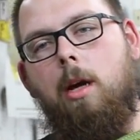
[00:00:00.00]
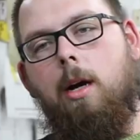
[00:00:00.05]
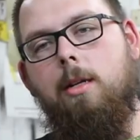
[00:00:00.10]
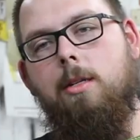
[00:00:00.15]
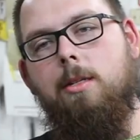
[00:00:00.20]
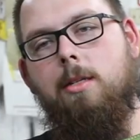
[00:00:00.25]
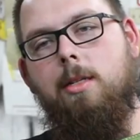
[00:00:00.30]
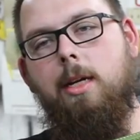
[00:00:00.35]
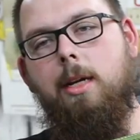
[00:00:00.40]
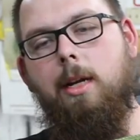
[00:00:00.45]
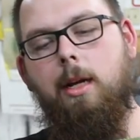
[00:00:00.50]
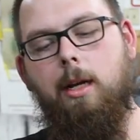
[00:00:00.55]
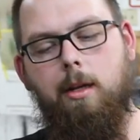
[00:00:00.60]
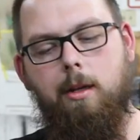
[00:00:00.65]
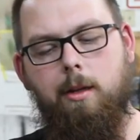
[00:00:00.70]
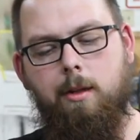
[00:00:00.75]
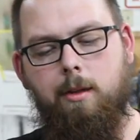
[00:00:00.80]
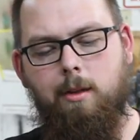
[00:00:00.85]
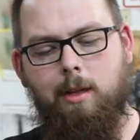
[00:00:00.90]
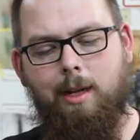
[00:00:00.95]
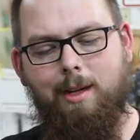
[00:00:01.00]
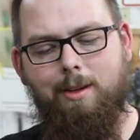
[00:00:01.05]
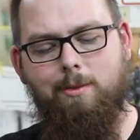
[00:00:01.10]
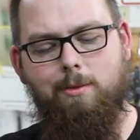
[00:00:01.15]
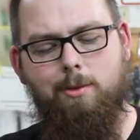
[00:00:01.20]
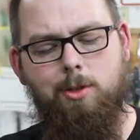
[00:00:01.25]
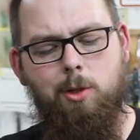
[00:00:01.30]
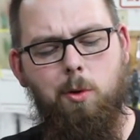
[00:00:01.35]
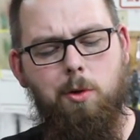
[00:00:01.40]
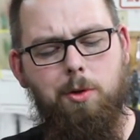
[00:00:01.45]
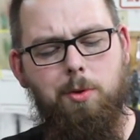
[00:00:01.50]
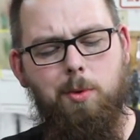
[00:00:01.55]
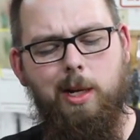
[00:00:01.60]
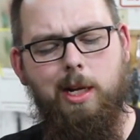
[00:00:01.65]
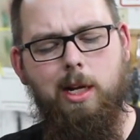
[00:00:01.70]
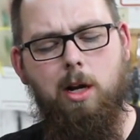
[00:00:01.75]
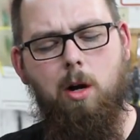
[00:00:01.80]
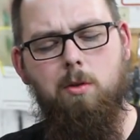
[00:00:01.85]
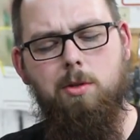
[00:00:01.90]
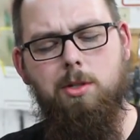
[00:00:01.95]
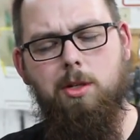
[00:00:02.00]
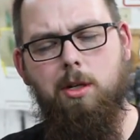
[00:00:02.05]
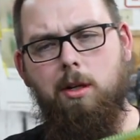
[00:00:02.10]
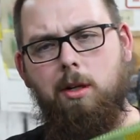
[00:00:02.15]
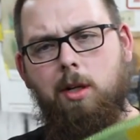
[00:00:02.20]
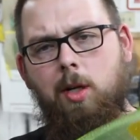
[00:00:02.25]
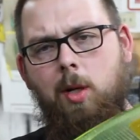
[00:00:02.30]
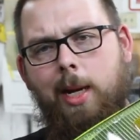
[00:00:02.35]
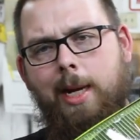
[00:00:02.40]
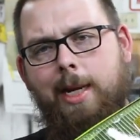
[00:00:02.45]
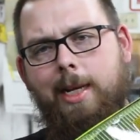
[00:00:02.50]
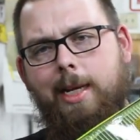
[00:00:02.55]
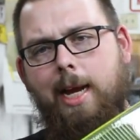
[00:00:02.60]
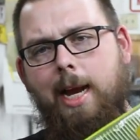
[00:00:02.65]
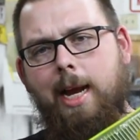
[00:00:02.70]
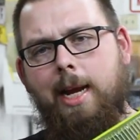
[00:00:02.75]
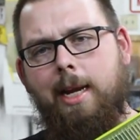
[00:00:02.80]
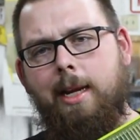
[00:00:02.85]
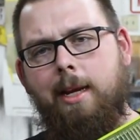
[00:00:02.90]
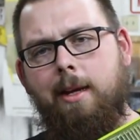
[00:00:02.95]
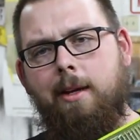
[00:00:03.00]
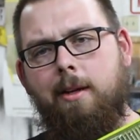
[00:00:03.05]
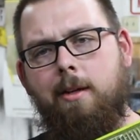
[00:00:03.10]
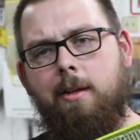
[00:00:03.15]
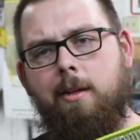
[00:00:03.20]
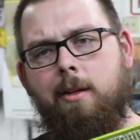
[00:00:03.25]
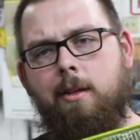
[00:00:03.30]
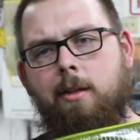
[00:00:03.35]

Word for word: I just did it like two or three coats of green candy